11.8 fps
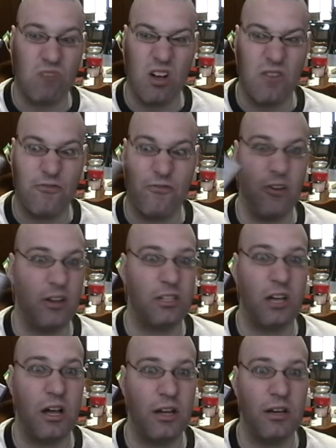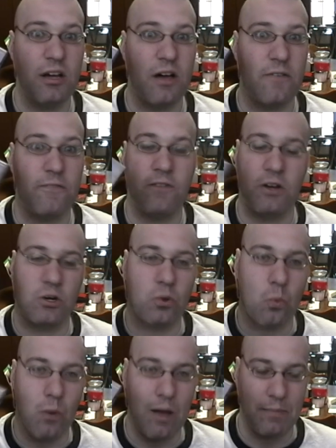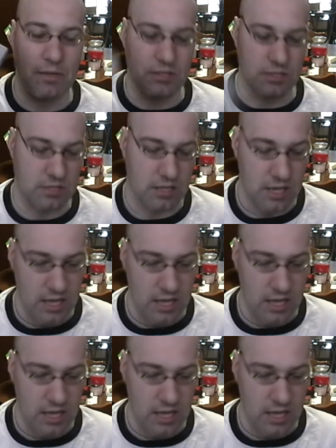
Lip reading: a ton of fun weapons.